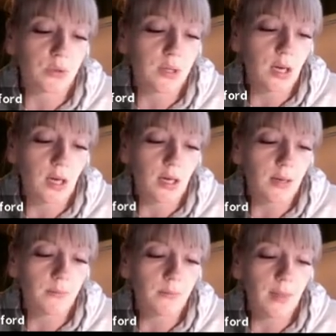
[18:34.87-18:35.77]
the
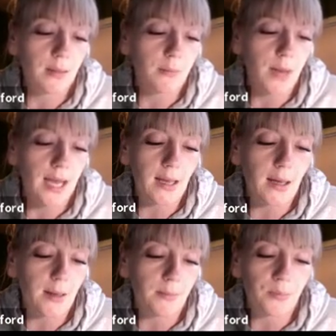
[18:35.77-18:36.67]
buy
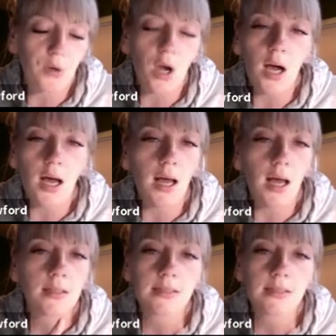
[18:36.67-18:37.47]
a bra,